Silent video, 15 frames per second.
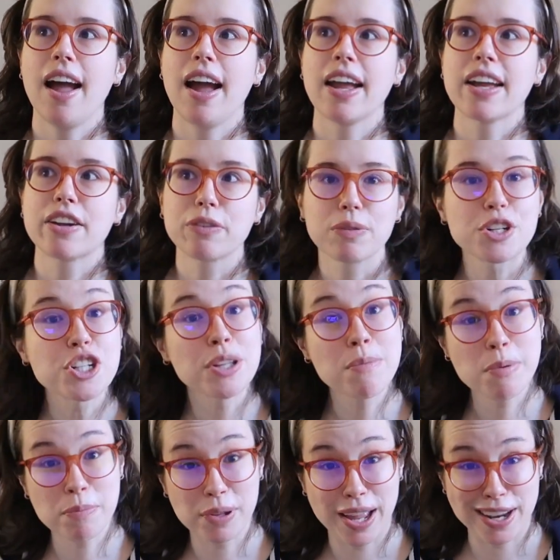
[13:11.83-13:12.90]
I had originally
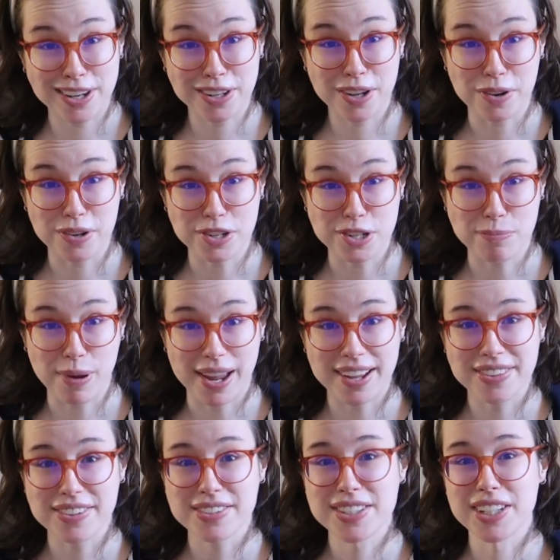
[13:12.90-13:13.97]
been planning to go to
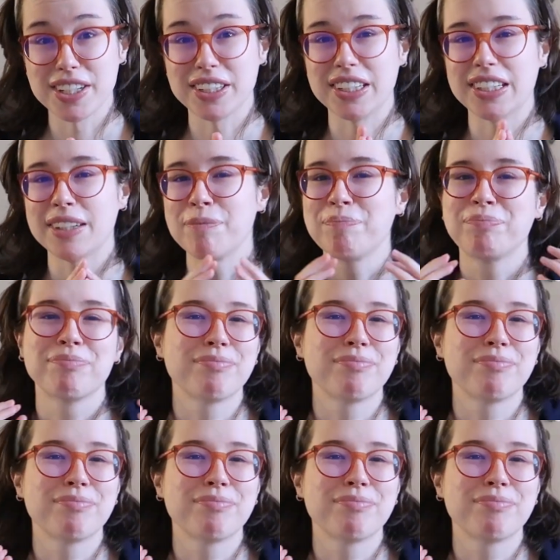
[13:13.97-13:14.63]
Japan this year.